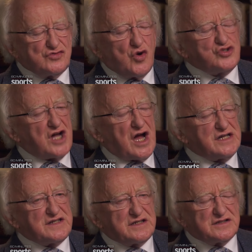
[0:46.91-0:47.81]
Note, I
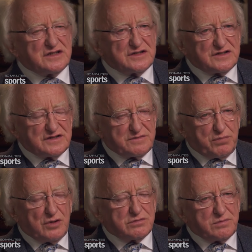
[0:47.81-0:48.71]
think that it is
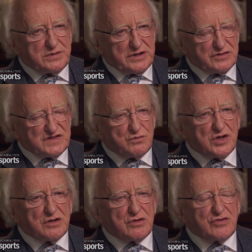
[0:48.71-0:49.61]
probably
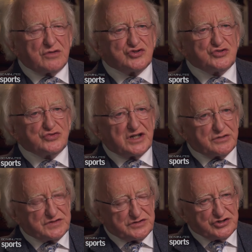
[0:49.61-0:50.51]
somewhere around
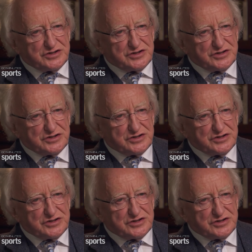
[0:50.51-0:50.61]
2,000